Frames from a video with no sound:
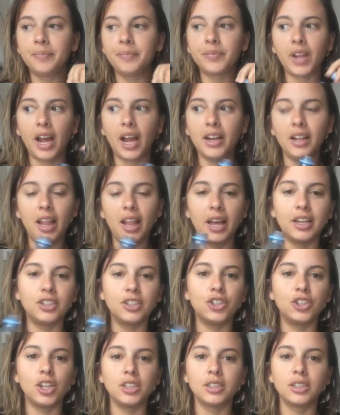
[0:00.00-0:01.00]
I like
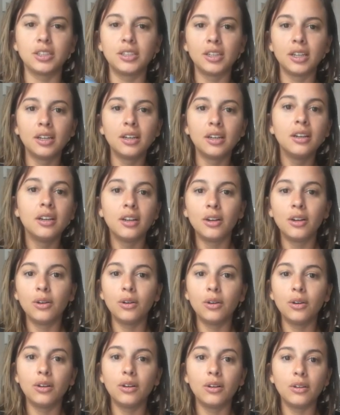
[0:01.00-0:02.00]
just
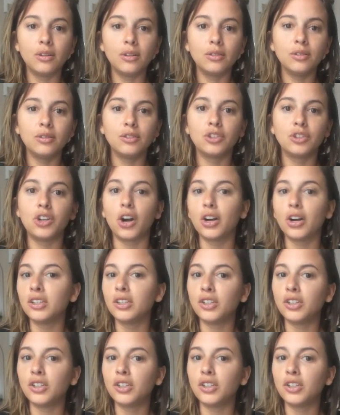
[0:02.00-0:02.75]
started